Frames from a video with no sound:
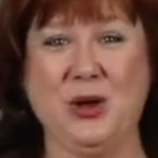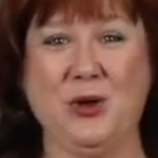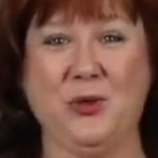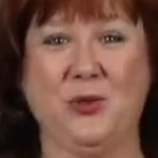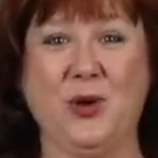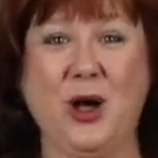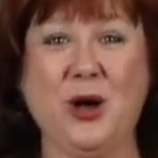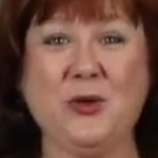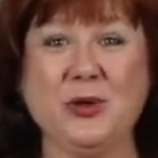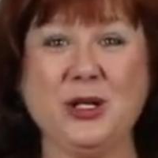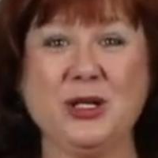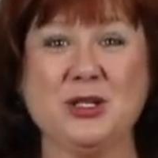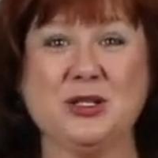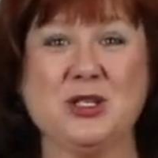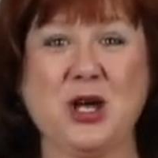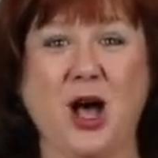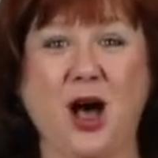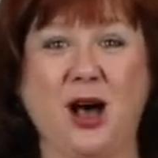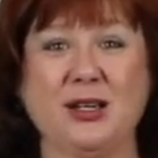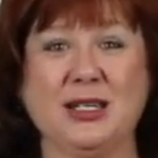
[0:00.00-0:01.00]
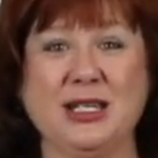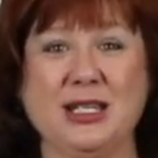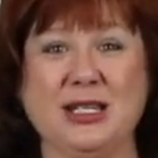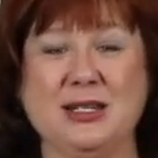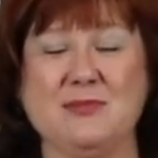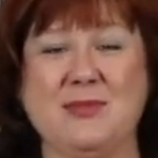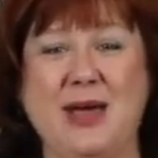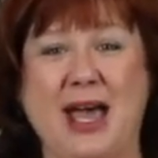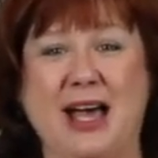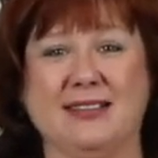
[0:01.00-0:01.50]
What we are talking
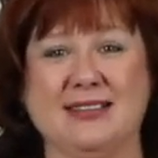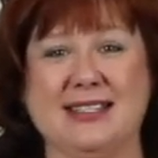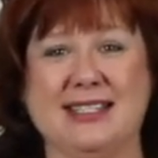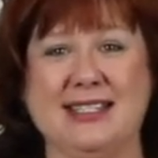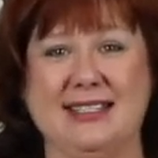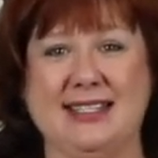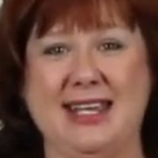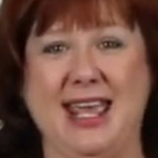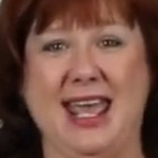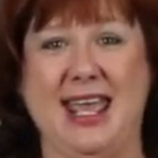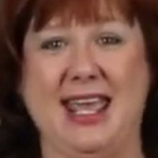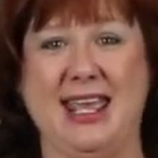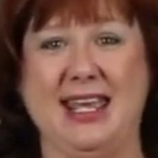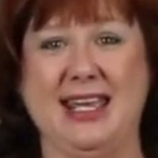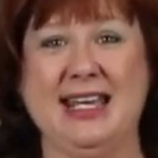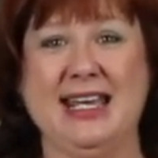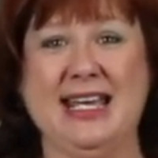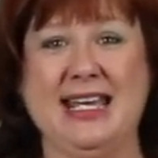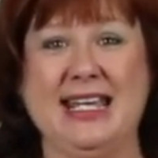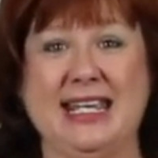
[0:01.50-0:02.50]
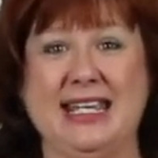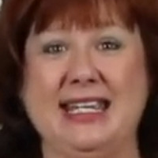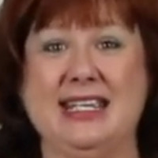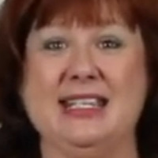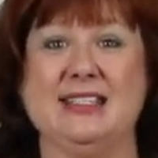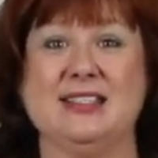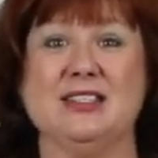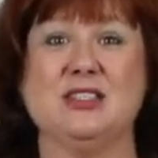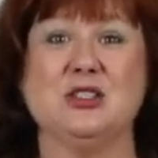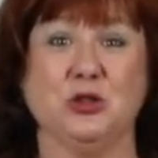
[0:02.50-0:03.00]
about today
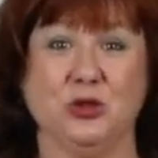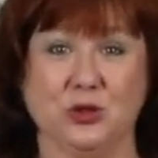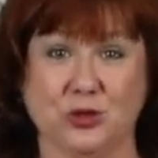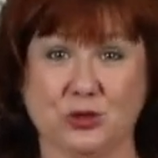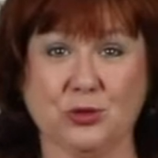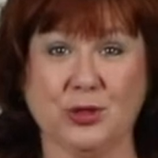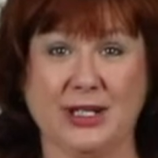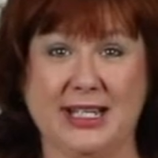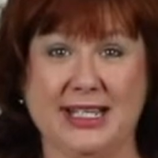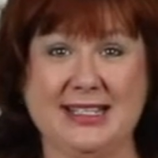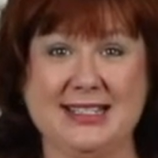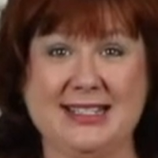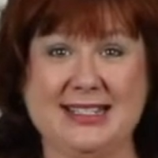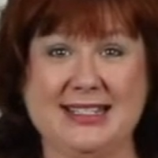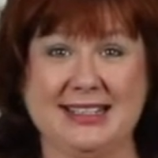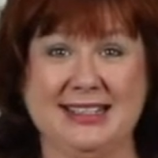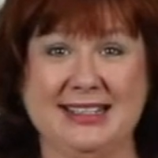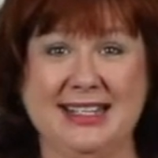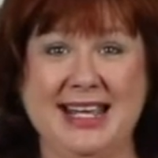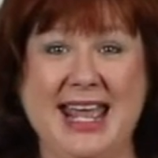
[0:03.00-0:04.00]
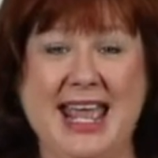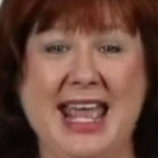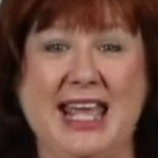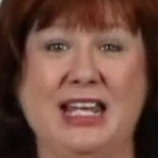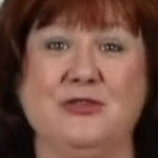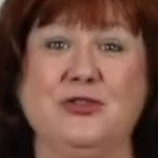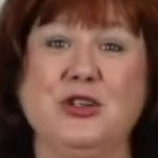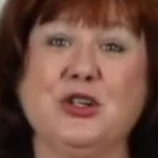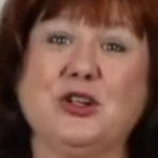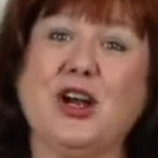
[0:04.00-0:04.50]
is grit. And
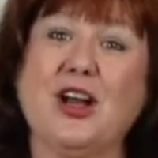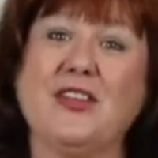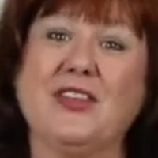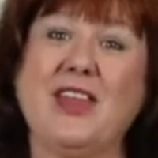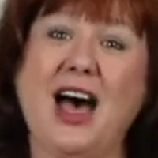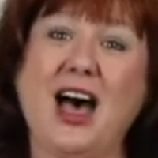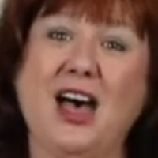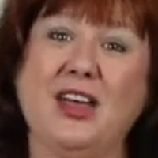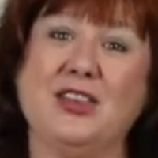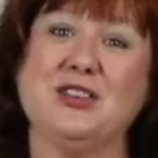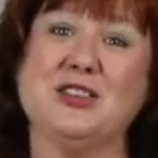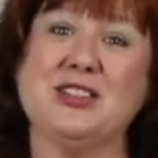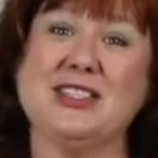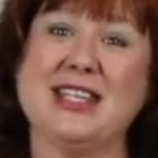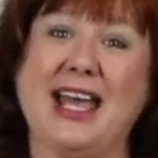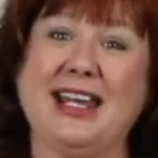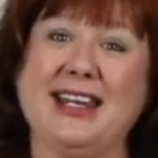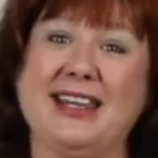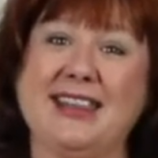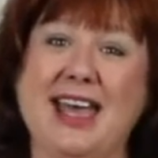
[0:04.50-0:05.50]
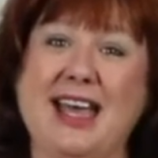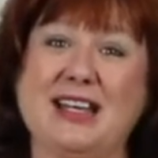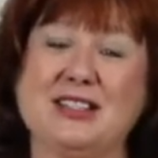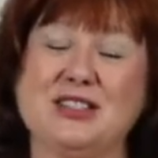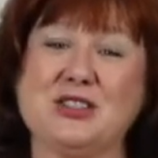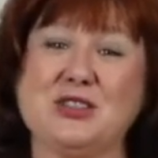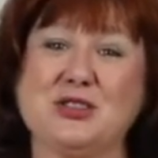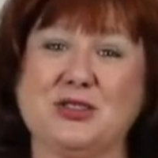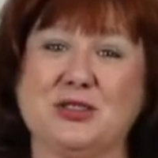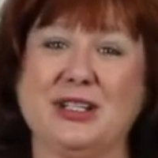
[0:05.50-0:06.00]
if you're on the other side of that
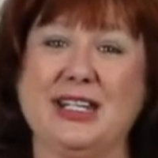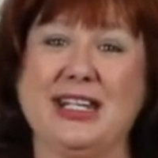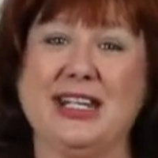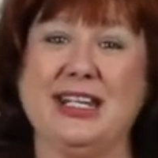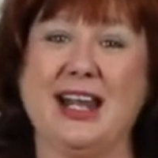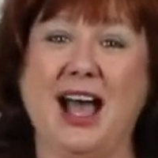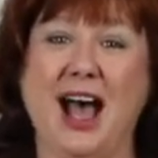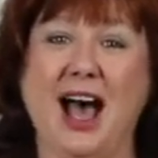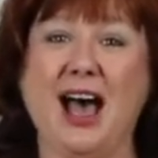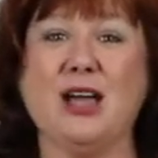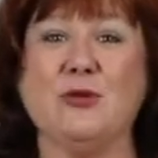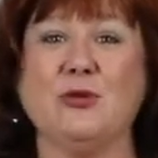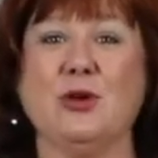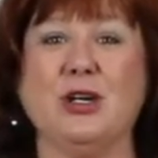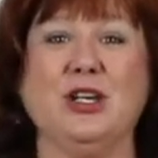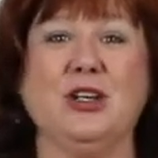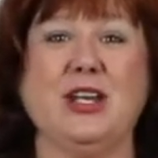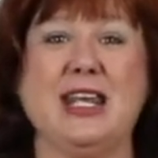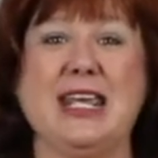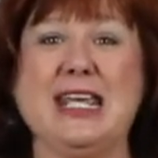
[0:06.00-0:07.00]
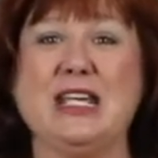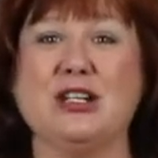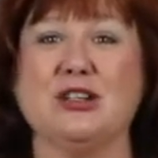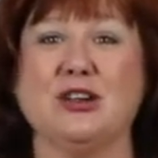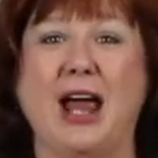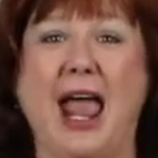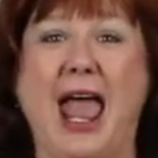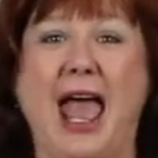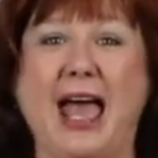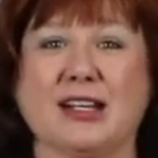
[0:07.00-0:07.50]
screen, I want you to
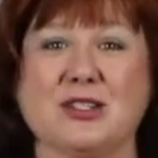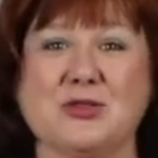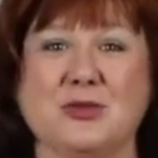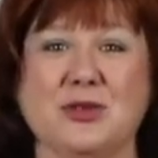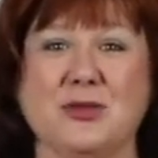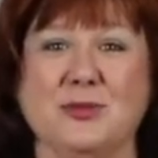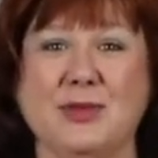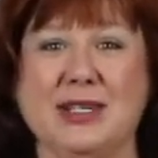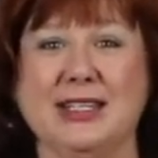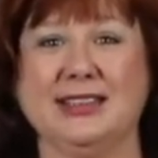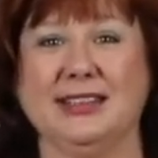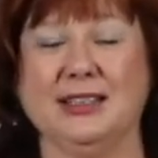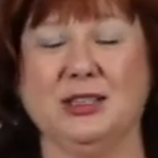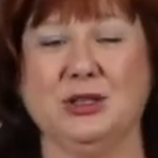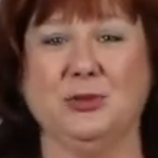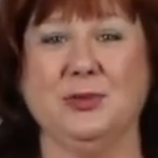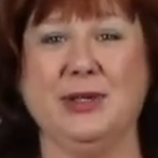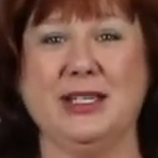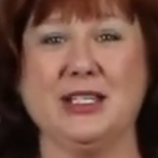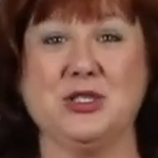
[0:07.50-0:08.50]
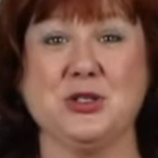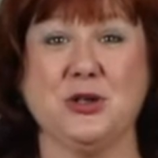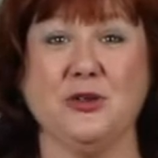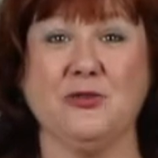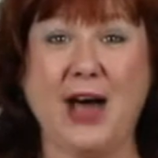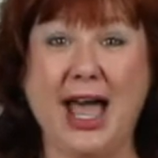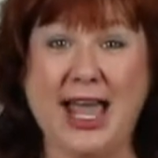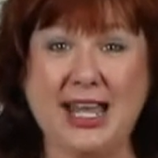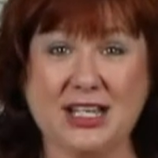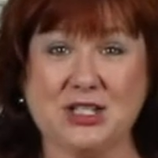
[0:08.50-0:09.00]
interact with me a little bit. So if
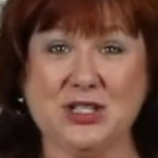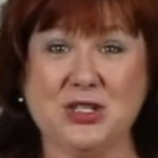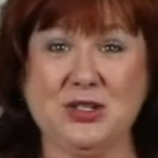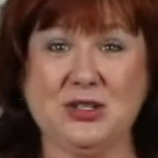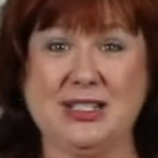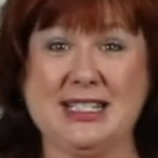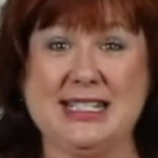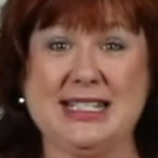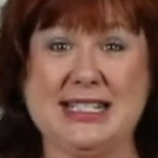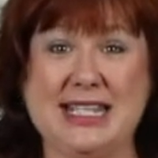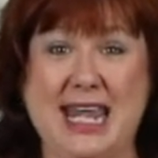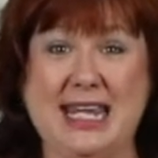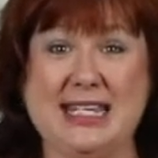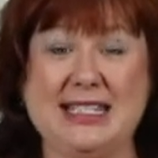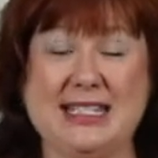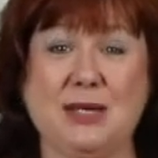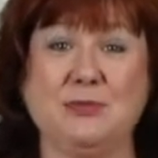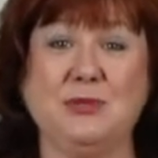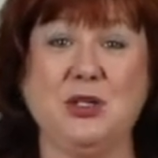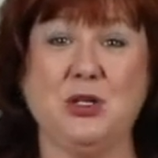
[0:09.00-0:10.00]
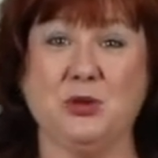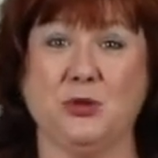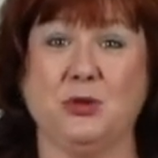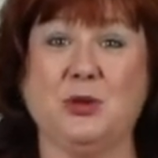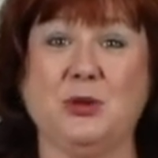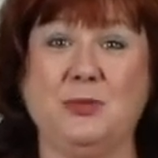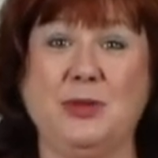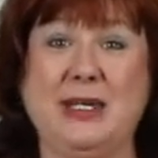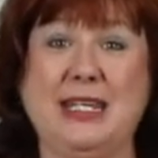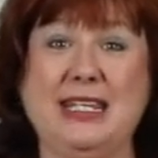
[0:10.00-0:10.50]
I ask you to say something or
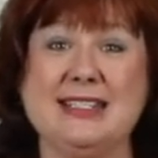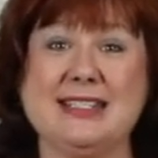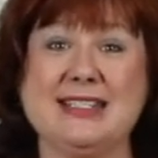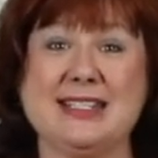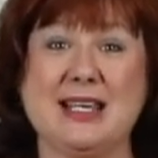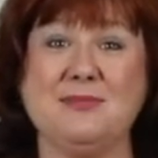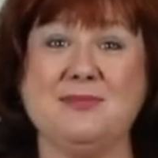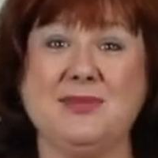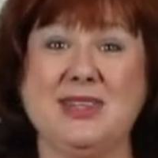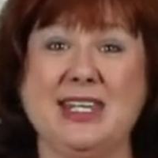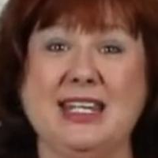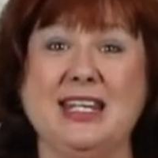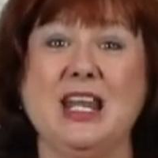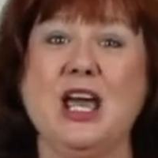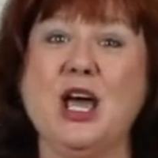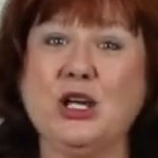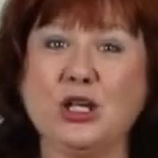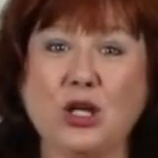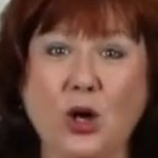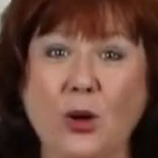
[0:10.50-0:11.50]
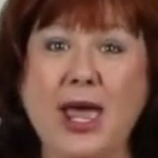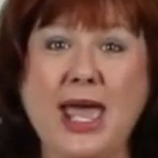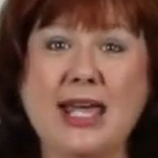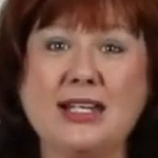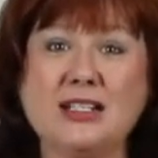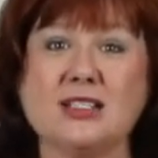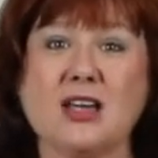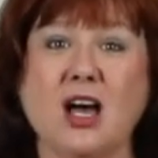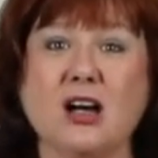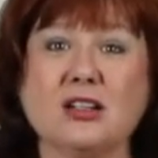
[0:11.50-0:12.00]
repeat something, go ahead
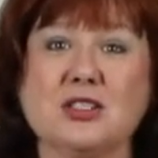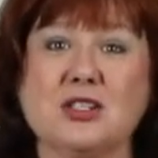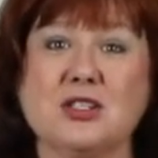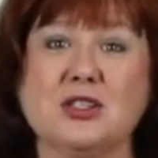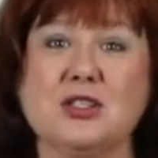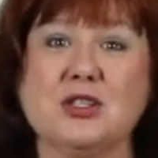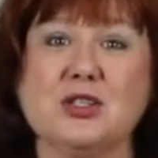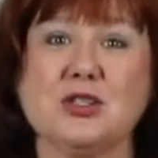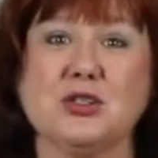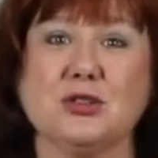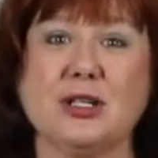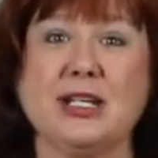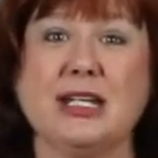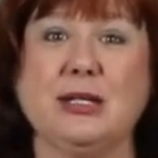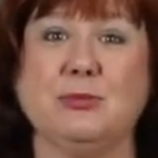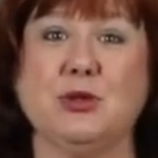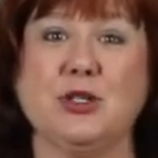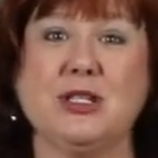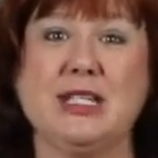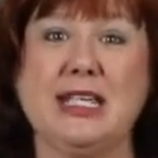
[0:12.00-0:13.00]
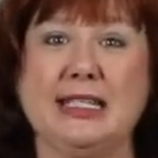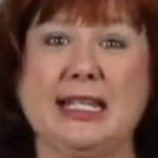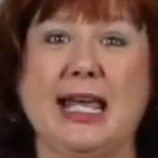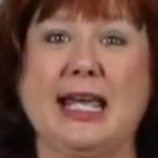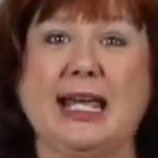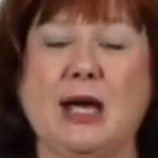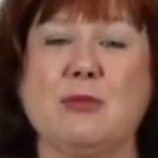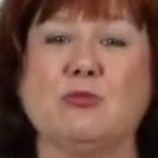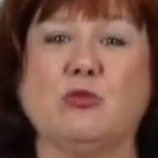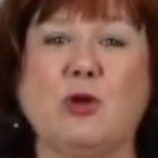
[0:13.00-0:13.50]
and talk to the screen. Pretend like
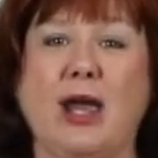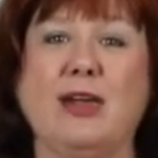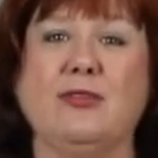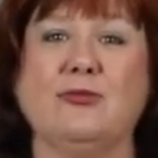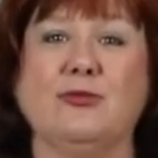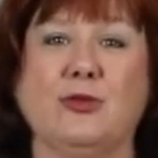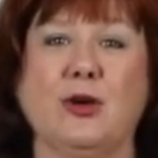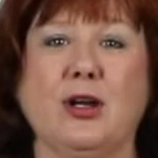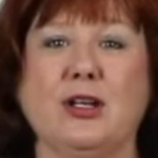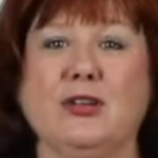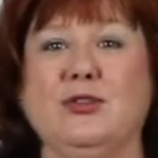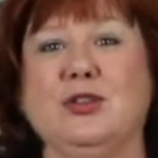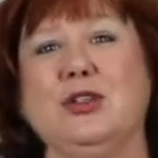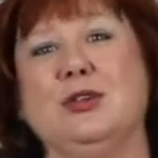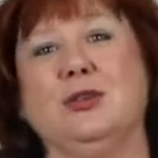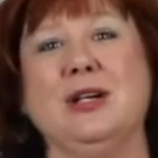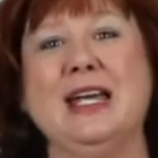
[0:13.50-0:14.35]
I'm right in front of you